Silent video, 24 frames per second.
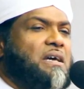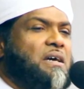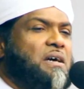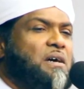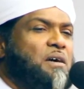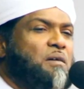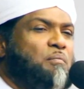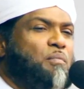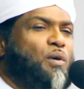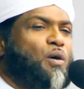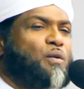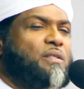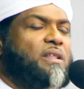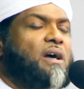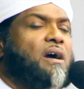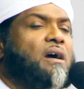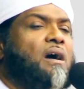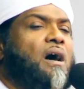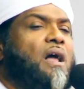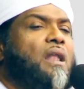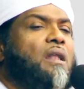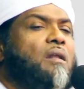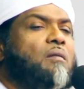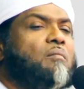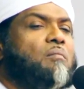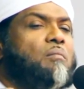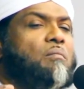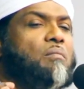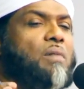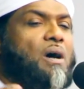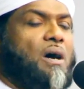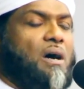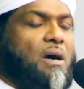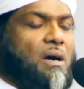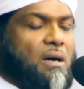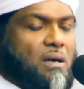about the
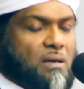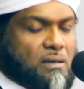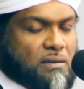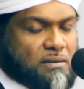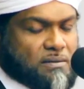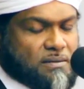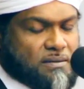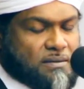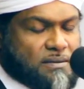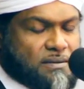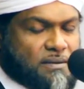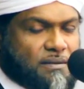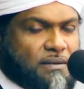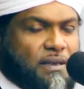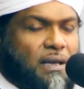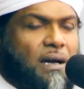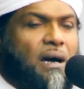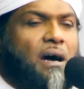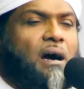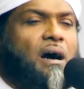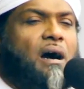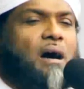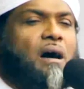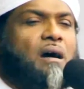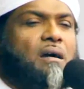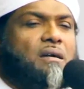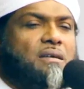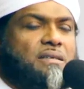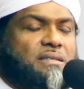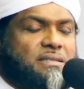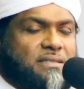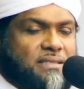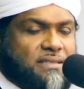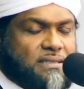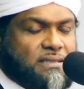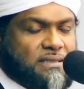qalb, the
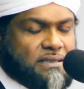heart,